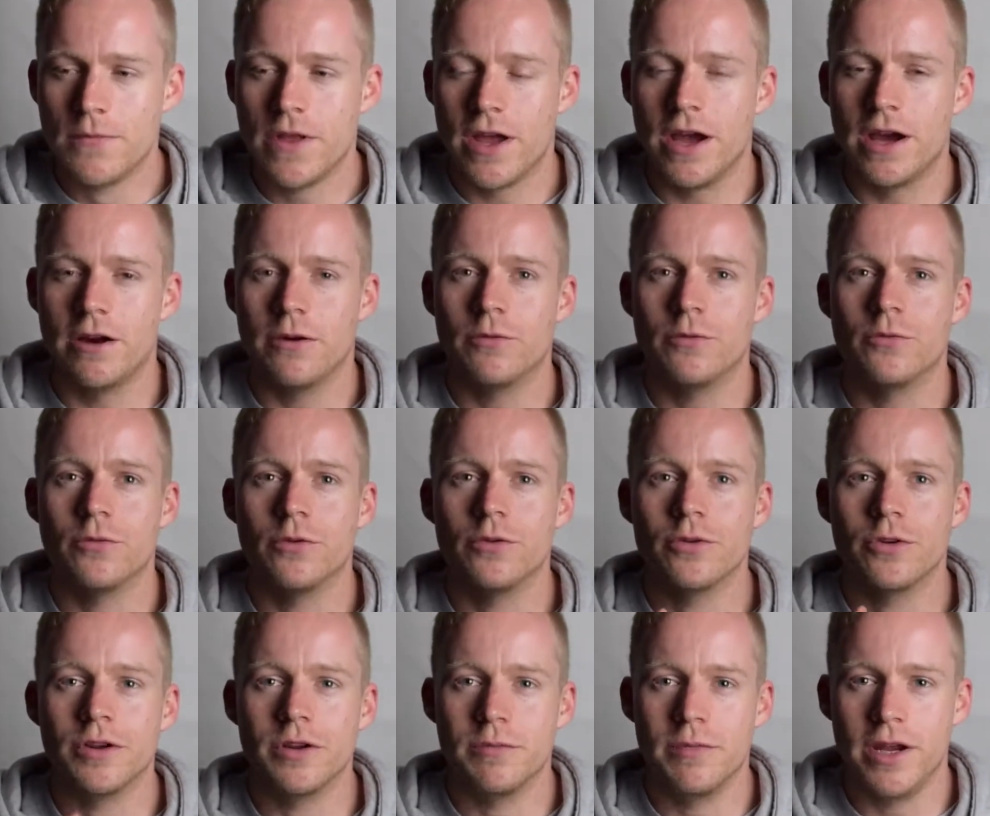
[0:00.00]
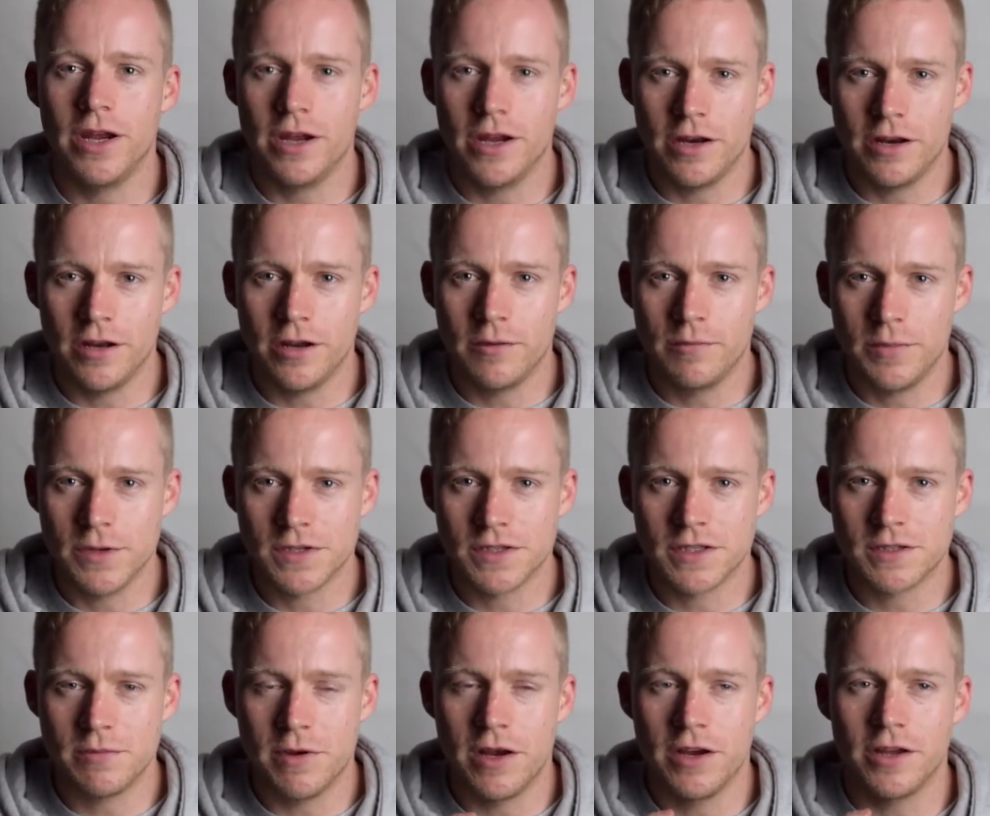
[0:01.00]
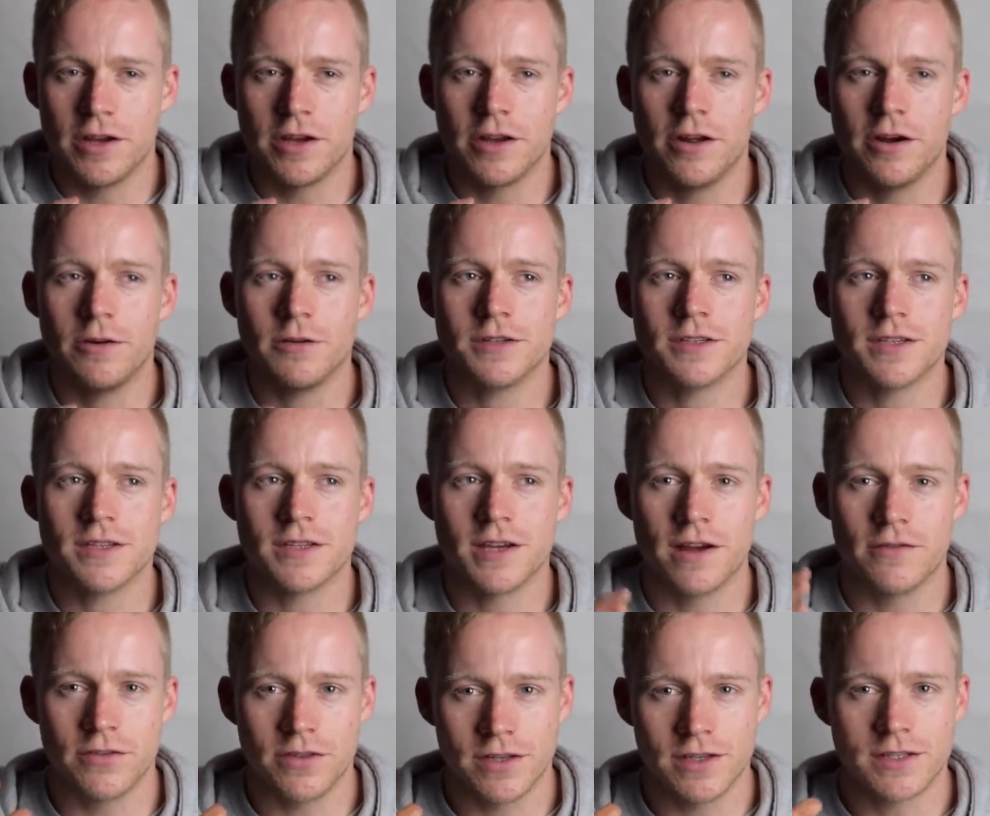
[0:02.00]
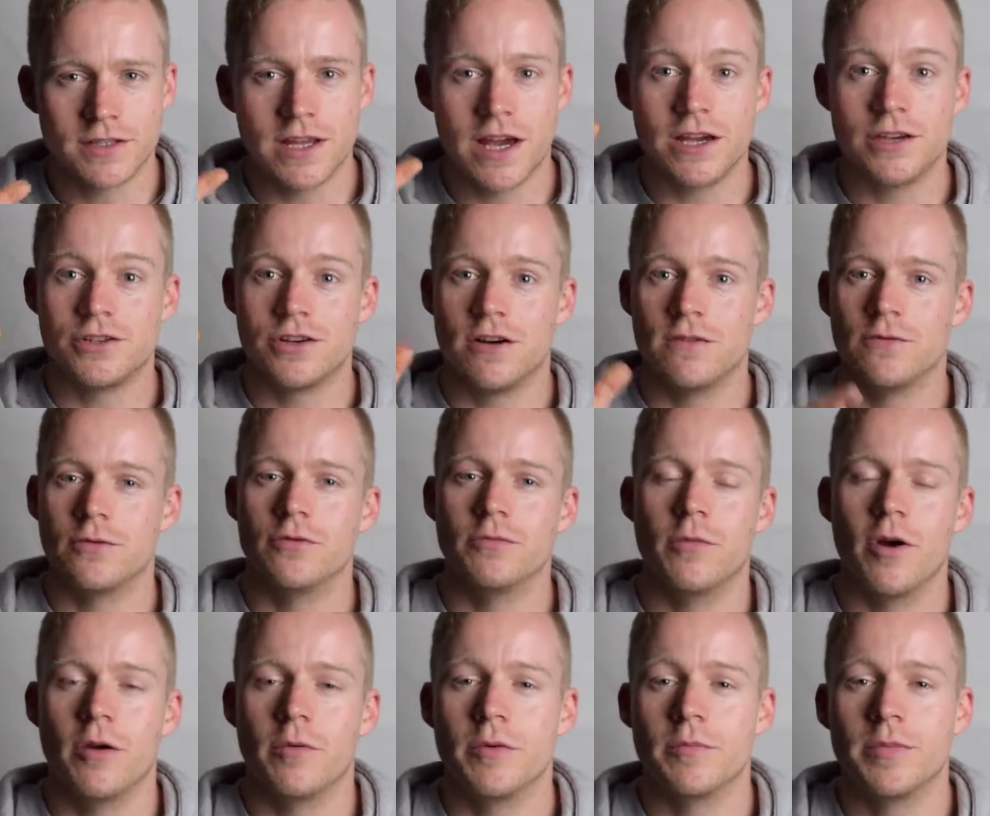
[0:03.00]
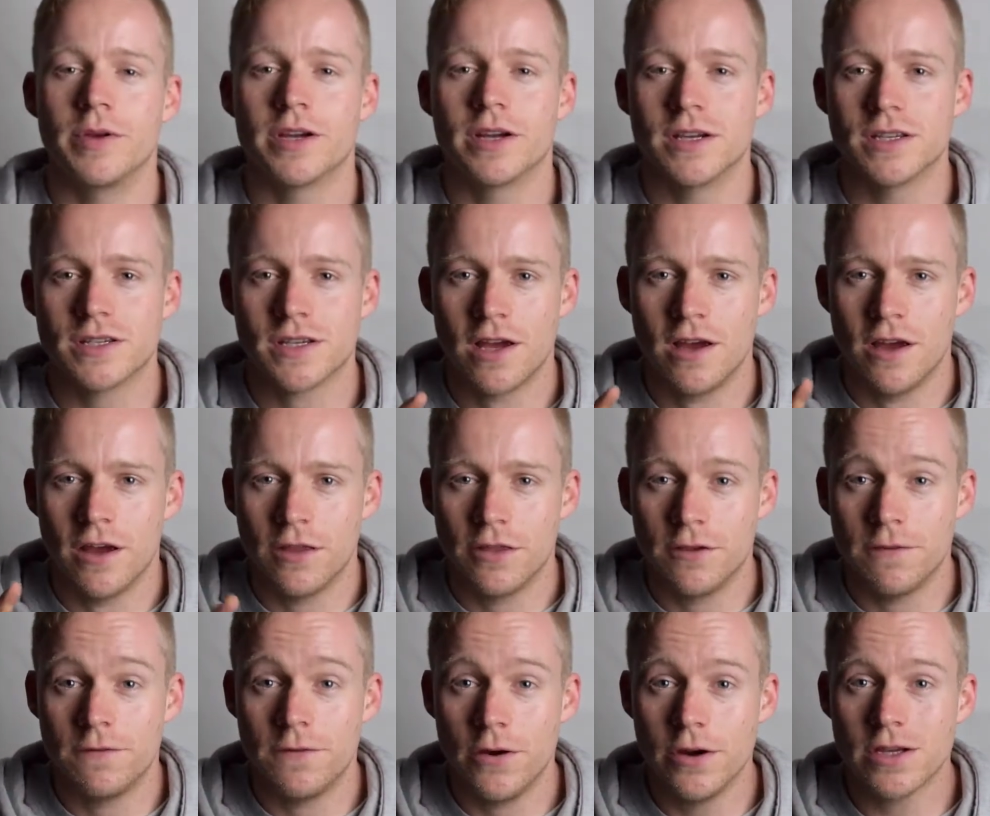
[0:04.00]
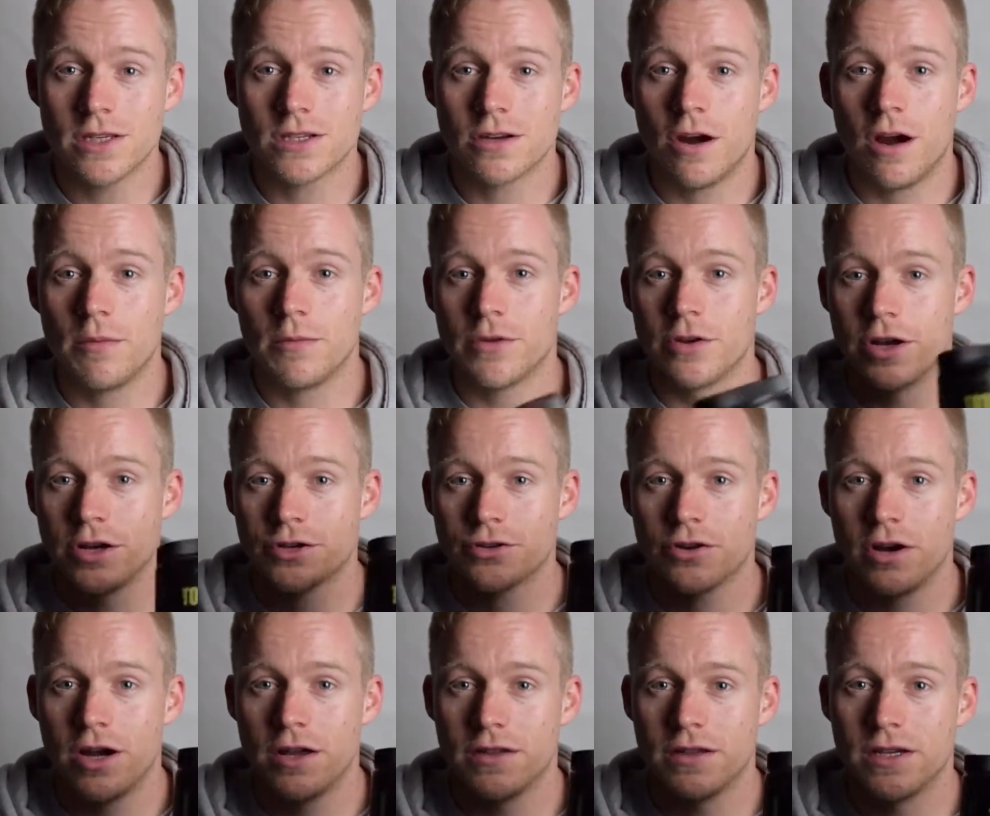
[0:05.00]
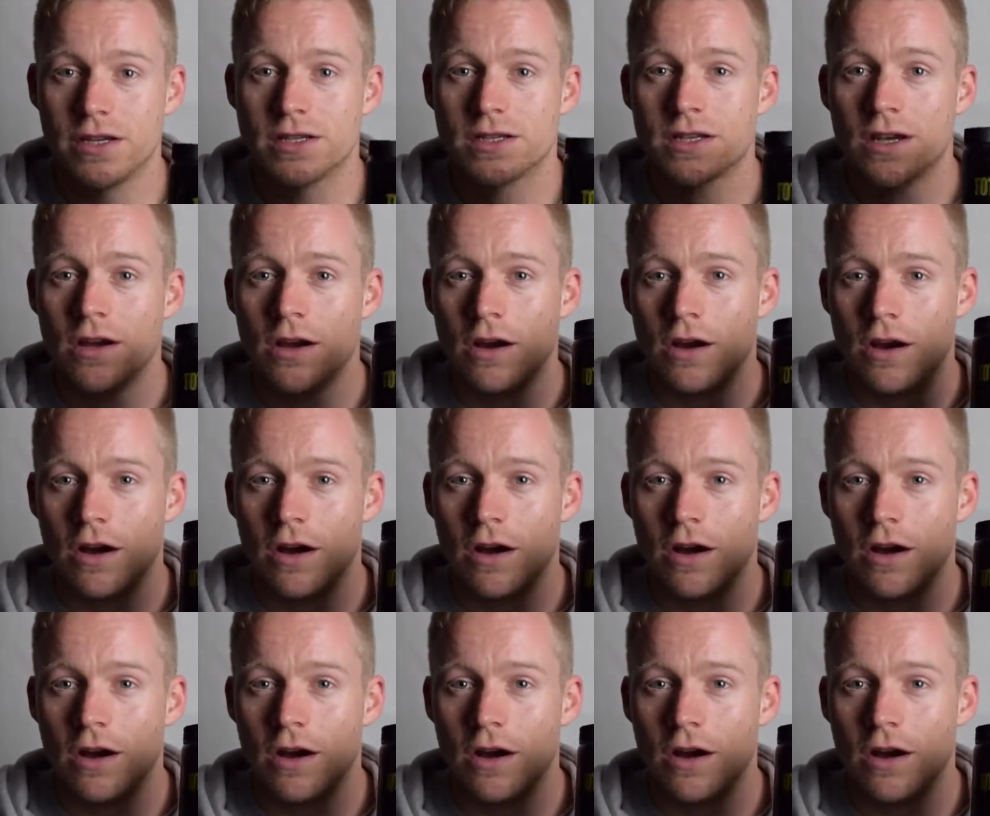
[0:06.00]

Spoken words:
Now, we were in a business meeting, and I was just having this deja vu moment, because the first time that I tried this,